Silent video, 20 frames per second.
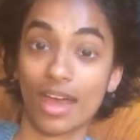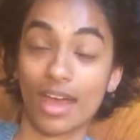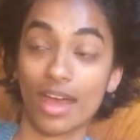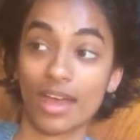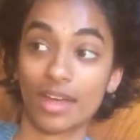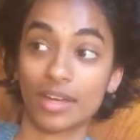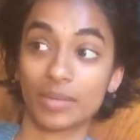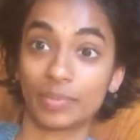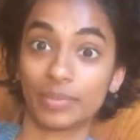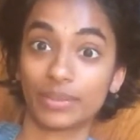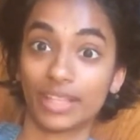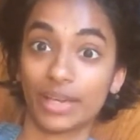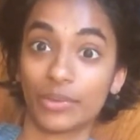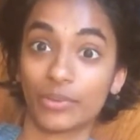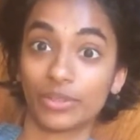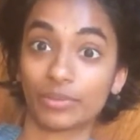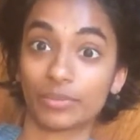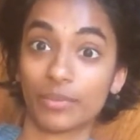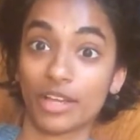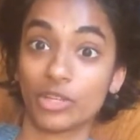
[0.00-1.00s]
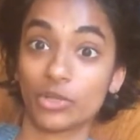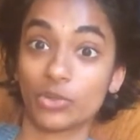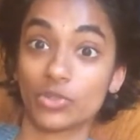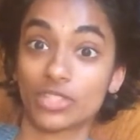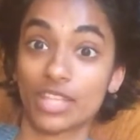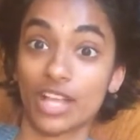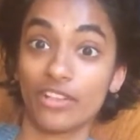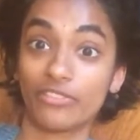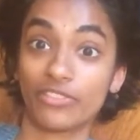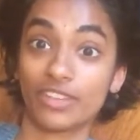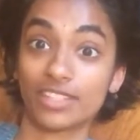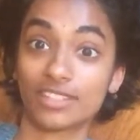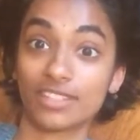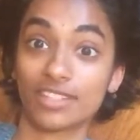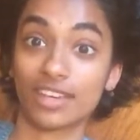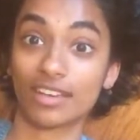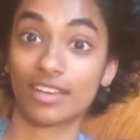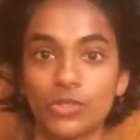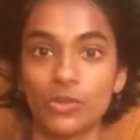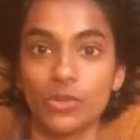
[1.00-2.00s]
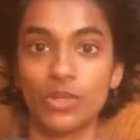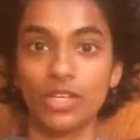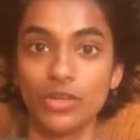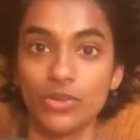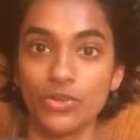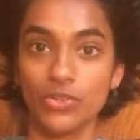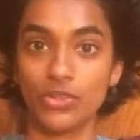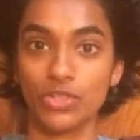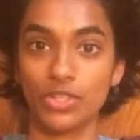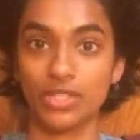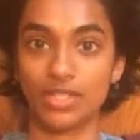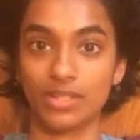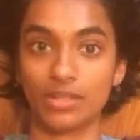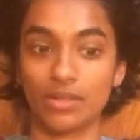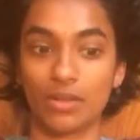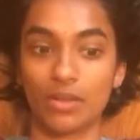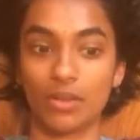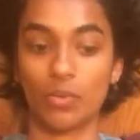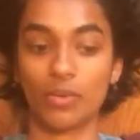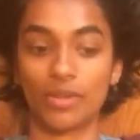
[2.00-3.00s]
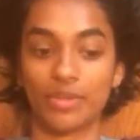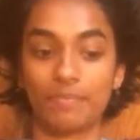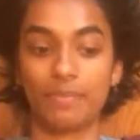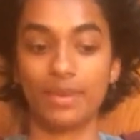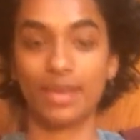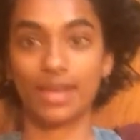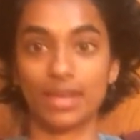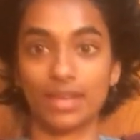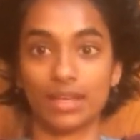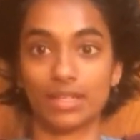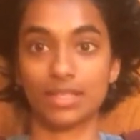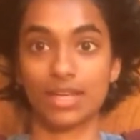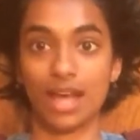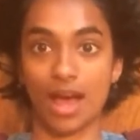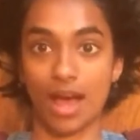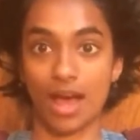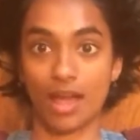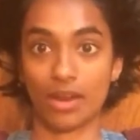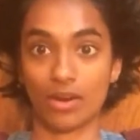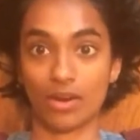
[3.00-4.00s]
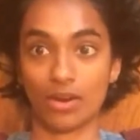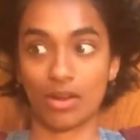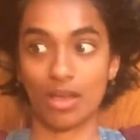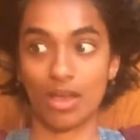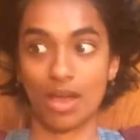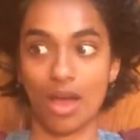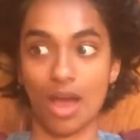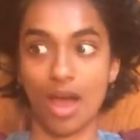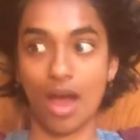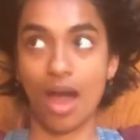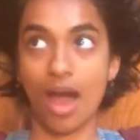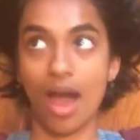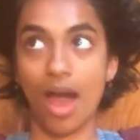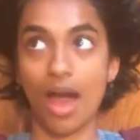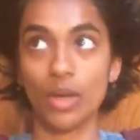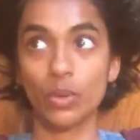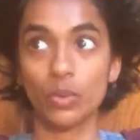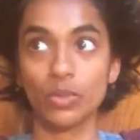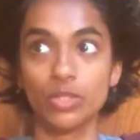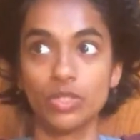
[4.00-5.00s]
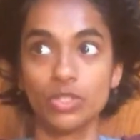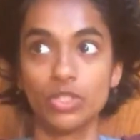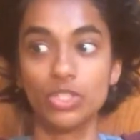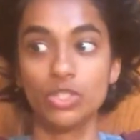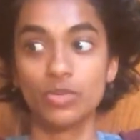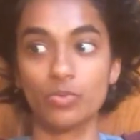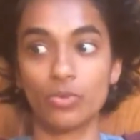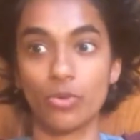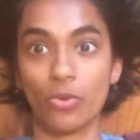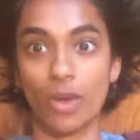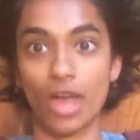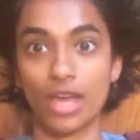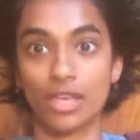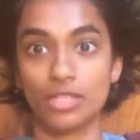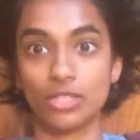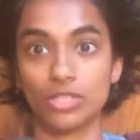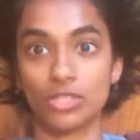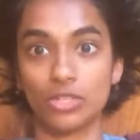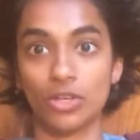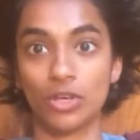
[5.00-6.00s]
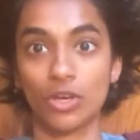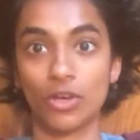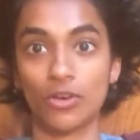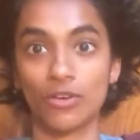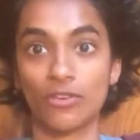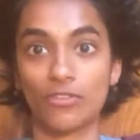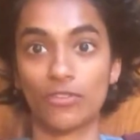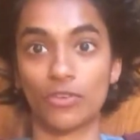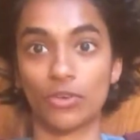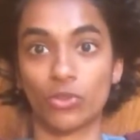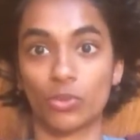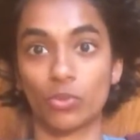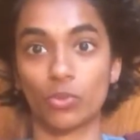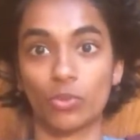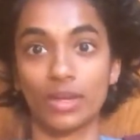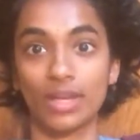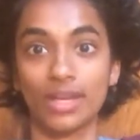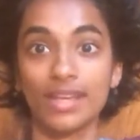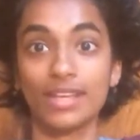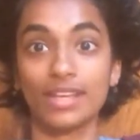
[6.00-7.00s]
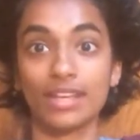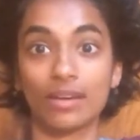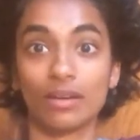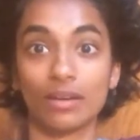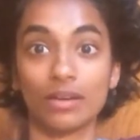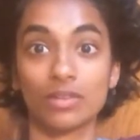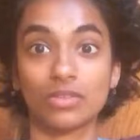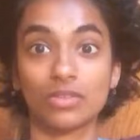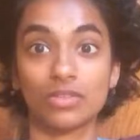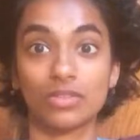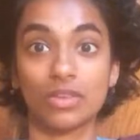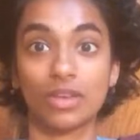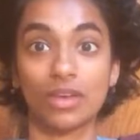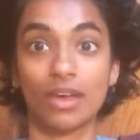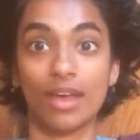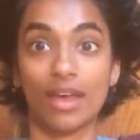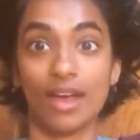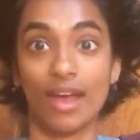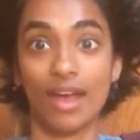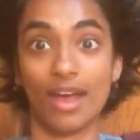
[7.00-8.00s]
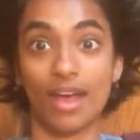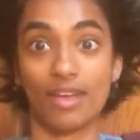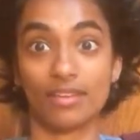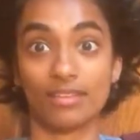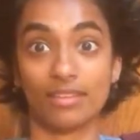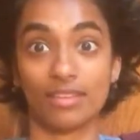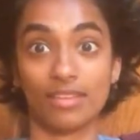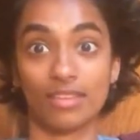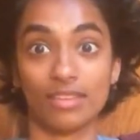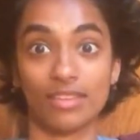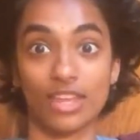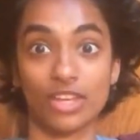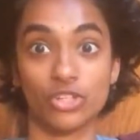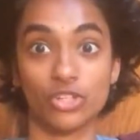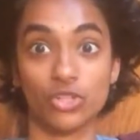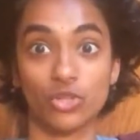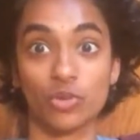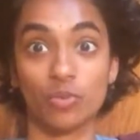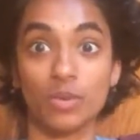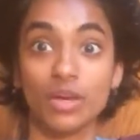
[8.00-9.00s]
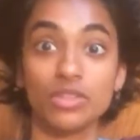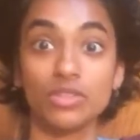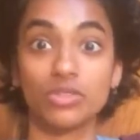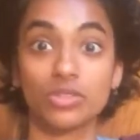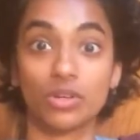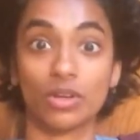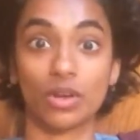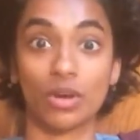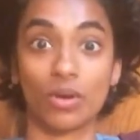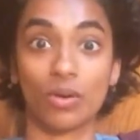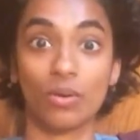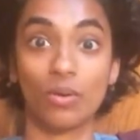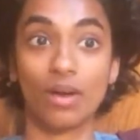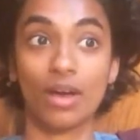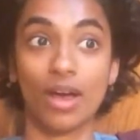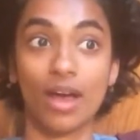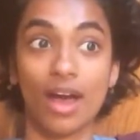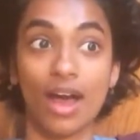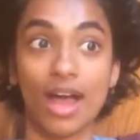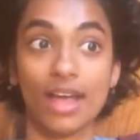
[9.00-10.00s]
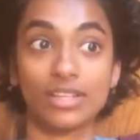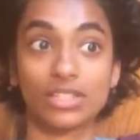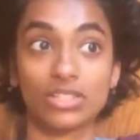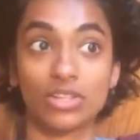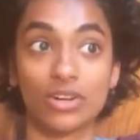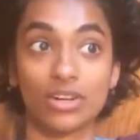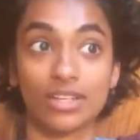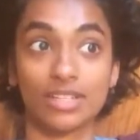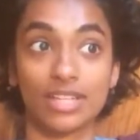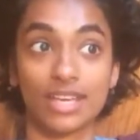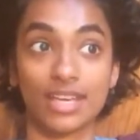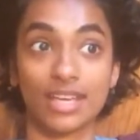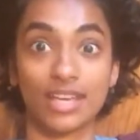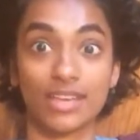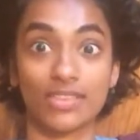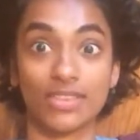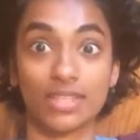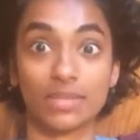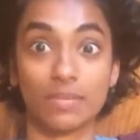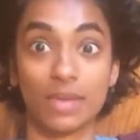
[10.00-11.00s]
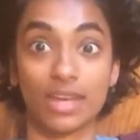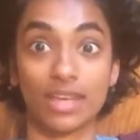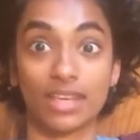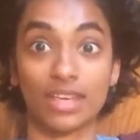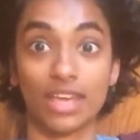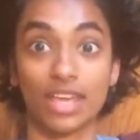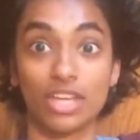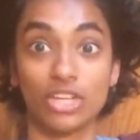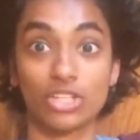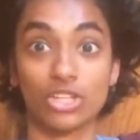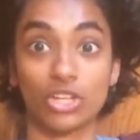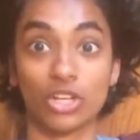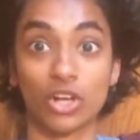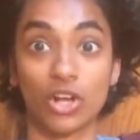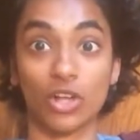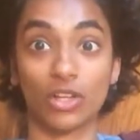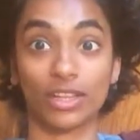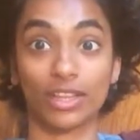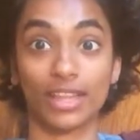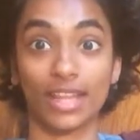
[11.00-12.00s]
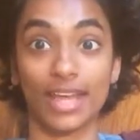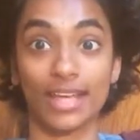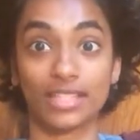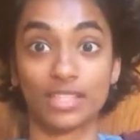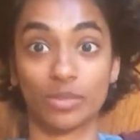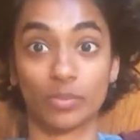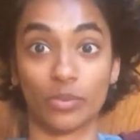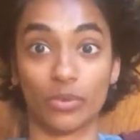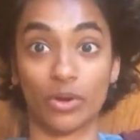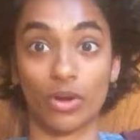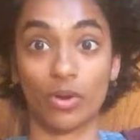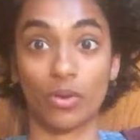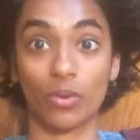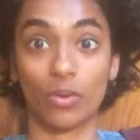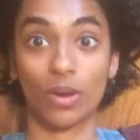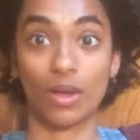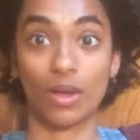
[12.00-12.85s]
and play with my new selfie stick. So here's the deal with being tired. I was depressed for 3 years, and then 2 months ago, I started taking this medication called Lexapro,